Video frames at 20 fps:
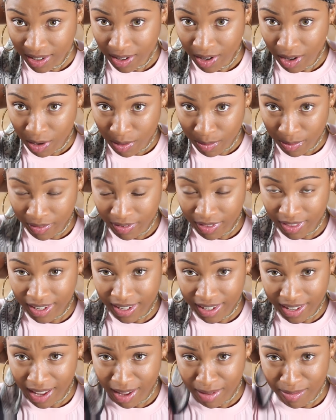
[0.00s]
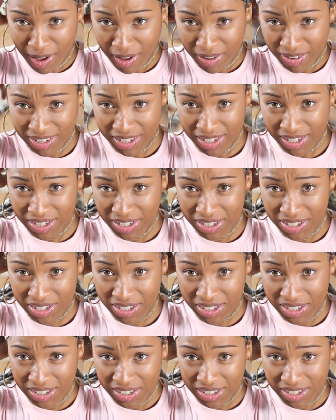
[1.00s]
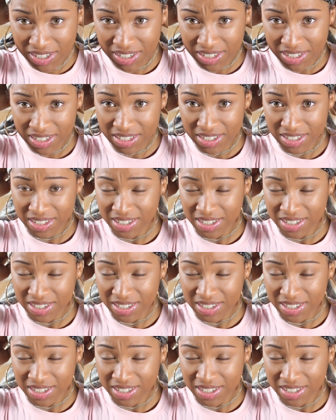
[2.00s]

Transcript: I hope everything came out looking good.